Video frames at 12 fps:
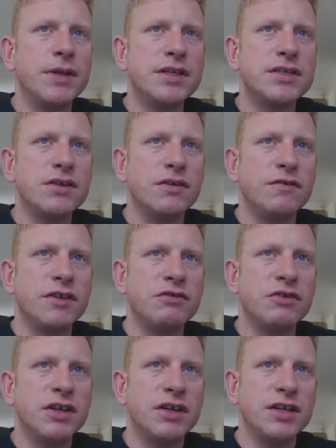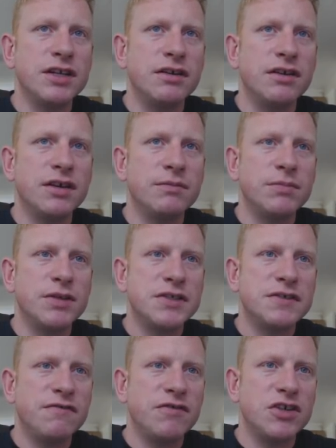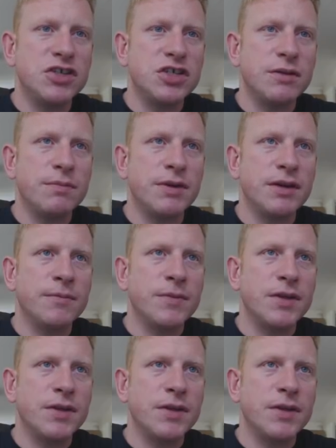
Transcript: this sold for $3.99 plus free shipping,